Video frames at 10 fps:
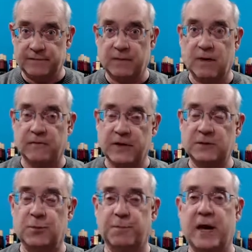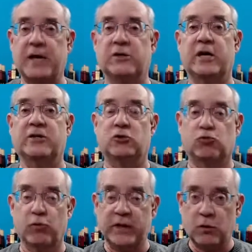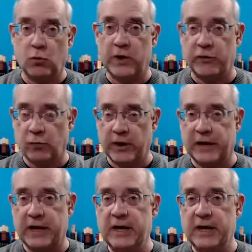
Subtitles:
Our Facebook page is Drink with Rick.